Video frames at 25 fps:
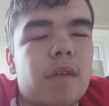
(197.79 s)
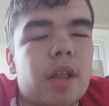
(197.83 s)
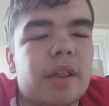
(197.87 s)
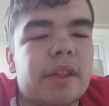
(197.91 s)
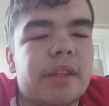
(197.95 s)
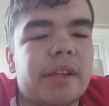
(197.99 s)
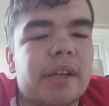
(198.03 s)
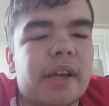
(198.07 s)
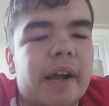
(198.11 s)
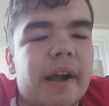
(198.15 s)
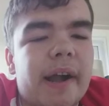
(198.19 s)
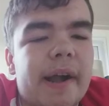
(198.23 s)

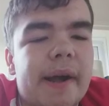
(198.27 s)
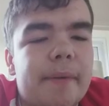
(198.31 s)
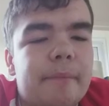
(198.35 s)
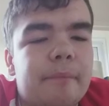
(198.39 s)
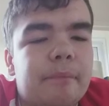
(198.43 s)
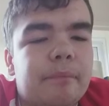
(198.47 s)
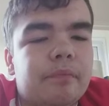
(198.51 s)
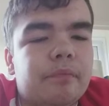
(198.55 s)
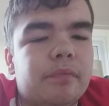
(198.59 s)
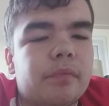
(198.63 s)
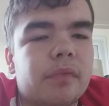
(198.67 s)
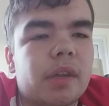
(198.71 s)

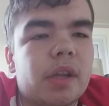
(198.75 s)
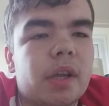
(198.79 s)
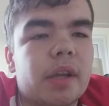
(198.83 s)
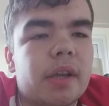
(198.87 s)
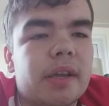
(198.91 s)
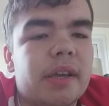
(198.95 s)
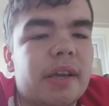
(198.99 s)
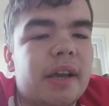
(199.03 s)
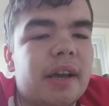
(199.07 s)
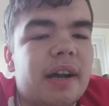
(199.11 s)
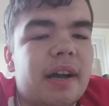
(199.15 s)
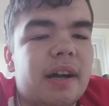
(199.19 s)
And
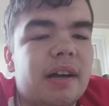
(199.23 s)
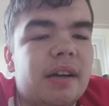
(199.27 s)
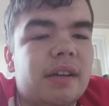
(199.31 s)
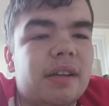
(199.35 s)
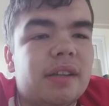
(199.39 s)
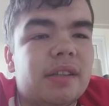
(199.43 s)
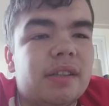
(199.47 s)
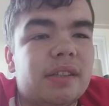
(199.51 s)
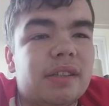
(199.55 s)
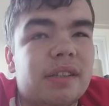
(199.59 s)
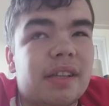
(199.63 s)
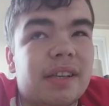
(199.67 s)

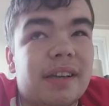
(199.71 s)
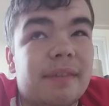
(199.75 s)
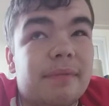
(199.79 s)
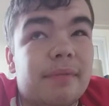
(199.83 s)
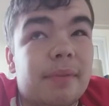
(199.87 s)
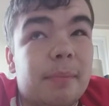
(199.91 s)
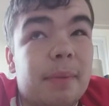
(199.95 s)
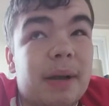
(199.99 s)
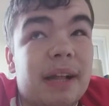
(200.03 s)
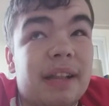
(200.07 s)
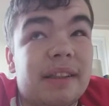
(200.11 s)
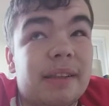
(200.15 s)
they give
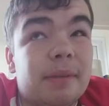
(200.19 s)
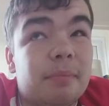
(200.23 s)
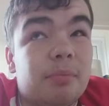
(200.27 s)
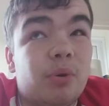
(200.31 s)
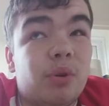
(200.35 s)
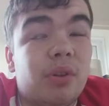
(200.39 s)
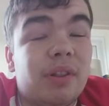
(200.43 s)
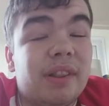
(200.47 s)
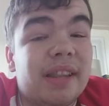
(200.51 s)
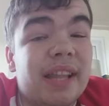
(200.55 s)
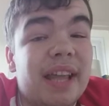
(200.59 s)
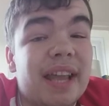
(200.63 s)
the penalty,
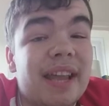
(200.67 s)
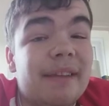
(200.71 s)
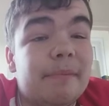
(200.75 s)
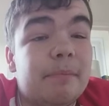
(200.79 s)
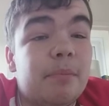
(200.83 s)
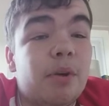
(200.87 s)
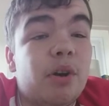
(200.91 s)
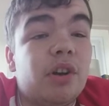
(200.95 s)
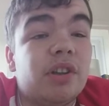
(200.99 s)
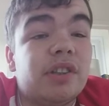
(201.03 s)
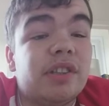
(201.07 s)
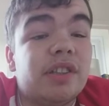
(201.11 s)
but
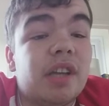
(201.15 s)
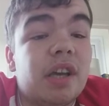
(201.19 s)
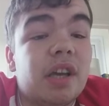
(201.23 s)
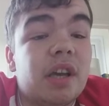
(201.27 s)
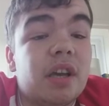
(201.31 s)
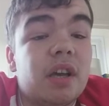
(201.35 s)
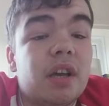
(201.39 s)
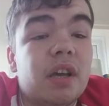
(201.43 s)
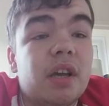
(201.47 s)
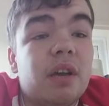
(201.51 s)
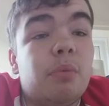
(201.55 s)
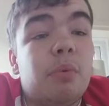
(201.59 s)
Labour's,
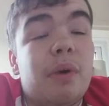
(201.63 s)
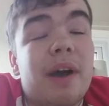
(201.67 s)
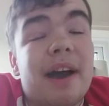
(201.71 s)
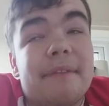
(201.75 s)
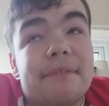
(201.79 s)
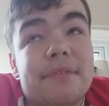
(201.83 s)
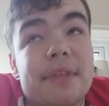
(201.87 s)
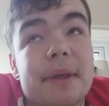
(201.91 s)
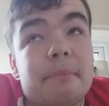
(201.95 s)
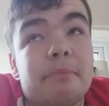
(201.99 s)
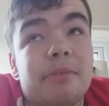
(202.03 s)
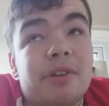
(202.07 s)

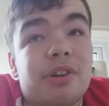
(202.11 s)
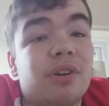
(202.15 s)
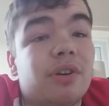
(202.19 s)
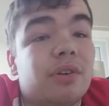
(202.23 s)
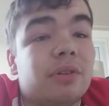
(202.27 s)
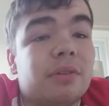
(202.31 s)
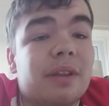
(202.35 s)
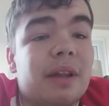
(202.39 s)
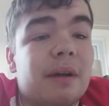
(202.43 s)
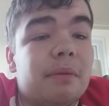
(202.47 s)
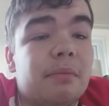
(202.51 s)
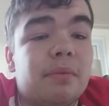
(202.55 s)
where if them
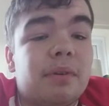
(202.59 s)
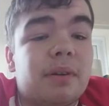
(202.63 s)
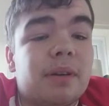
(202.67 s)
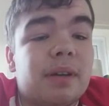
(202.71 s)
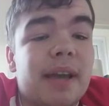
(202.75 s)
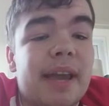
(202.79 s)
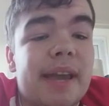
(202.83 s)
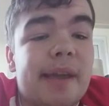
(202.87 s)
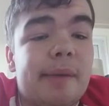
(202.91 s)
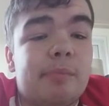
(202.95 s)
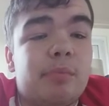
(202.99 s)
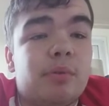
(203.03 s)
scored, that
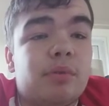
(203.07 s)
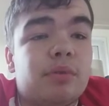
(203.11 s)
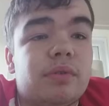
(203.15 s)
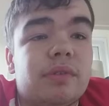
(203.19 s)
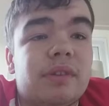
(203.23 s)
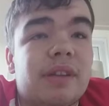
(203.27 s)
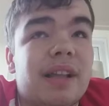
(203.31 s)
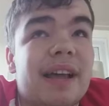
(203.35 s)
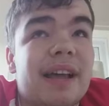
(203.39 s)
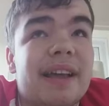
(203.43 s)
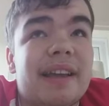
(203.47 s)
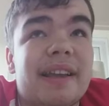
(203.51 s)
would keep
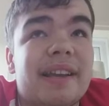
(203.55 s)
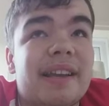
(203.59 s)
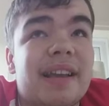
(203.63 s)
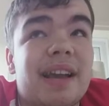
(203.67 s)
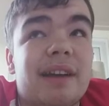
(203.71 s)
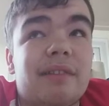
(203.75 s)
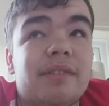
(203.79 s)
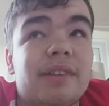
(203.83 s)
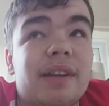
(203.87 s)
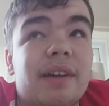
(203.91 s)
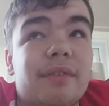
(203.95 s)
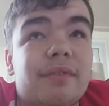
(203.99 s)
us,
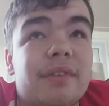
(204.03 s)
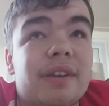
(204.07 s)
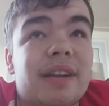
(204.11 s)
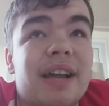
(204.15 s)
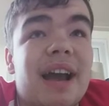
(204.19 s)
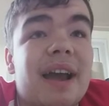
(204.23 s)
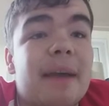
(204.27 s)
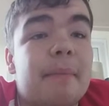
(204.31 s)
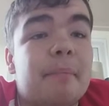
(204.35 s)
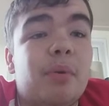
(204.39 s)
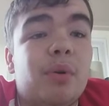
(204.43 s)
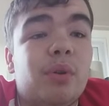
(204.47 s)
get us out the
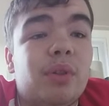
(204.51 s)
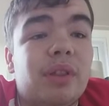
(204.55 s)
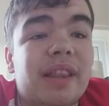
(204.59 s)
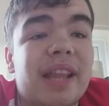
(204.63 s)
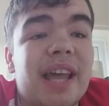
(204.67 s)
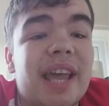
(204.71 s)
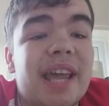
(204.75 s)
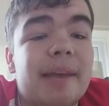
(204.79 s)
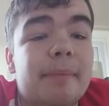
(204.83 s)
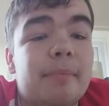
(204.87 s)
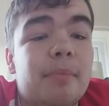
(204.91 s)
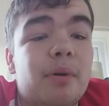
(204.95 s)
tie. But
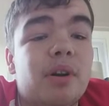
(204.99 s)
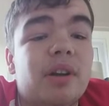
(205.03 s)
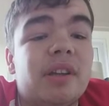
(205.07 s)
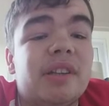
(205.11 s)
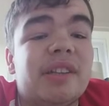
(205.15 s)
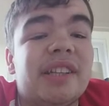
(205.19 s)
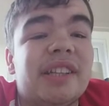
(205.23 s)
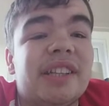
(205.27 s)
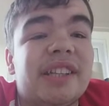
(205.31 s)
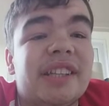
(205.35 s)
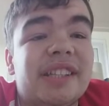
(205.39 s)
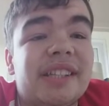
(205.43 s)

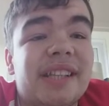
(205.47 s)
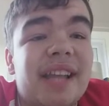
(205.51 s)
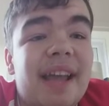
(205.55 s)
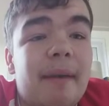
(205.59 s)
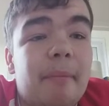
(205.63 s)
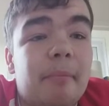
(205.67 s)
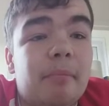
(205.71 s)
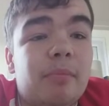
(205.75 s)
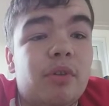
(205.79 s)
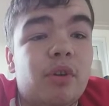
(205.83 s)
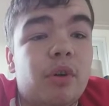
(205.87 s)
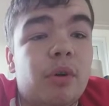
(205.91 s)
Labour's
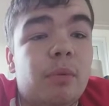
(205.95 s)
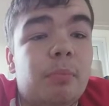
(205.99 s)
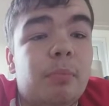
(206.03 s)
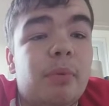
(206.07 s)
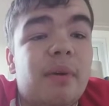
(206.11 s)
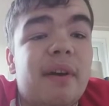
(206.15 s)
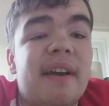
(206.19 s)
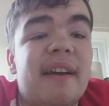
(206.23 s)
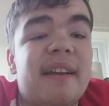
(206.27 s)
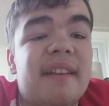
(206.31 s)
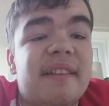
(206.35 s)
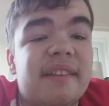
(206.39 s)
stepped up
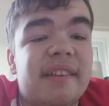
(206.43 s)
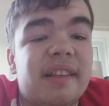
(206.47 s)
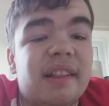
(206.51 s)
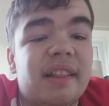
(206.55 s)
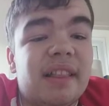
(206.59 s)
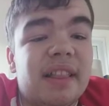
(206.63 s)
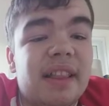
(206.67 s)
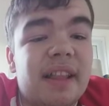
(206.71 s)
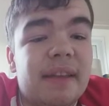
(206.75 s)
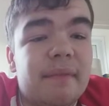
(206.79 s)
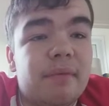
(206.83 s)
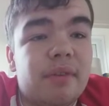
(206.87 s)
and
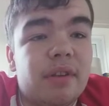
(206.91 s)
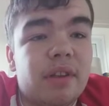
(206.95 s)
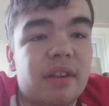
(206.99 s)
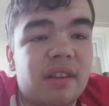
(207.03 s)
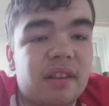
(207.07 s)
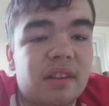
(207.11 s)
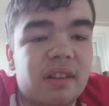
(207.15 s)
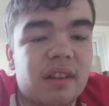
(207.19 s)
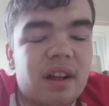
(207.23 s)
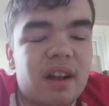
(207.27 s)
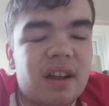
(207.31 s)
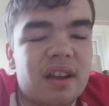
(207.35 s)

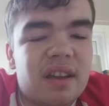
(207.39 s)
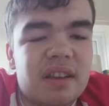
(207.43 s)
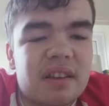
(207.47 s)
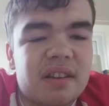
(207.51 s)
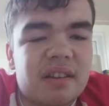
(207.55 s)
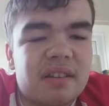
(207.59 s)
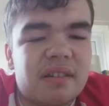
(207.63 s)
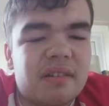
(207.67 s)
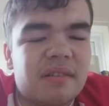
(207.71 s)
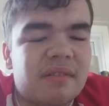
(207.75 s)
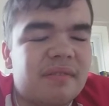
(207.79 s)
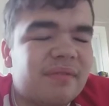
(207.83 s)
delivered,
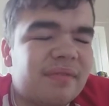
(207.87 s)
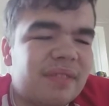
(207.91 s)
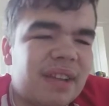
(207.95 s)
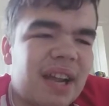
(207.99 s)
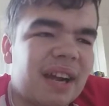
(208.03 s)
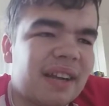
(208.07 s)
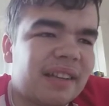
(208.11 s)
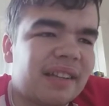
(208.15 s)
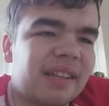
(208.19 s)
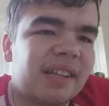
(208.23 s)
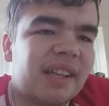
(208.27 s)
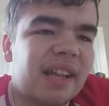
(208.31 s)

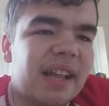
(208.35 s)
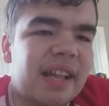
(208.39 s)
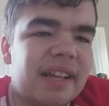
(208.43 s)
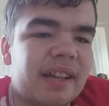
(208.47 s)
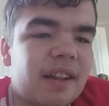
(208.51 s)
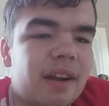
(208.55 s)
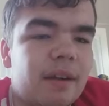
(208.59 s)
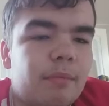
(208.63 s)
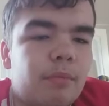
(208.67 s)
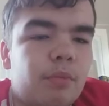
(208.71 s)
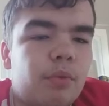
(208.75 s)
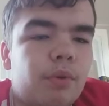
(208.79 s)
tactically in
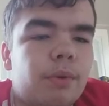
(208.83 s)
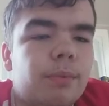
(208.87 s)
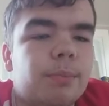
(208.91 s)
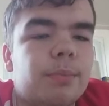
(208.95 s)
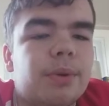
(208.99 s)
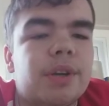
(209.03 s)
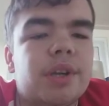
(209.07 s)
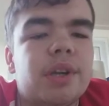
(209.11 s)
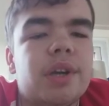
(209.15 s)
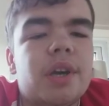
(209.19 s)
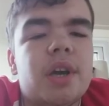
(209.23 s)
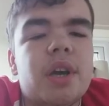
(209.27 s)
that
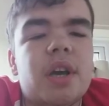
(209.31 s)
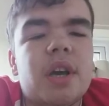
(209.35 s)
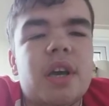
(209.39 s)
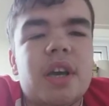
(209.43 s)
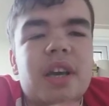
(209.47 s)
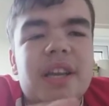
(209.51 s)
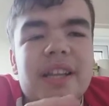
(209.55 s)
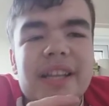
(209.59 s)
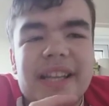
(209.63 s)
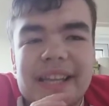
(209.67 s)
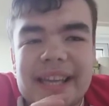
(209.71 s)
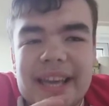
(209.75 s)
moment
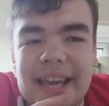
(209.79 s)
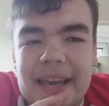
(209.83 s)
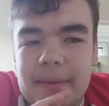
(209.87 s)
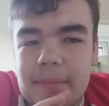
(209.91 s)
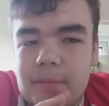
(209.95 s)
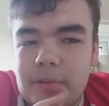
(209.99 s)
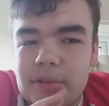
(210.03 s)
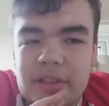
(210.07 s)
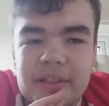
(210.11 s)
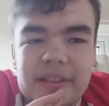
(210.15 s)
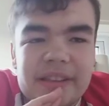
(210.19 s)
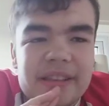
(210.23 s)
to
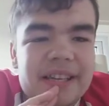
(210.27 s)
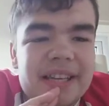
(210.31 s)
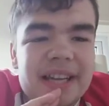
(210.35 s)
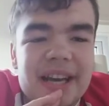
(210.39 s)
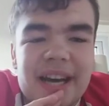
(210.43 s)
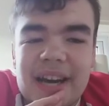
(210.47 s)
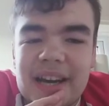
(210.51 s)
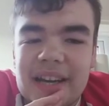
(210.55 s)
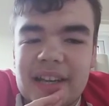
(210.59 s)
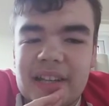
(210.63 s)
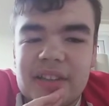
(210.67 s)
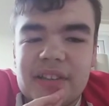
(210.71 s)
keep us in the
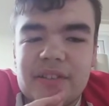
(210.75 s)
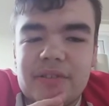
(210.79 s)
tie.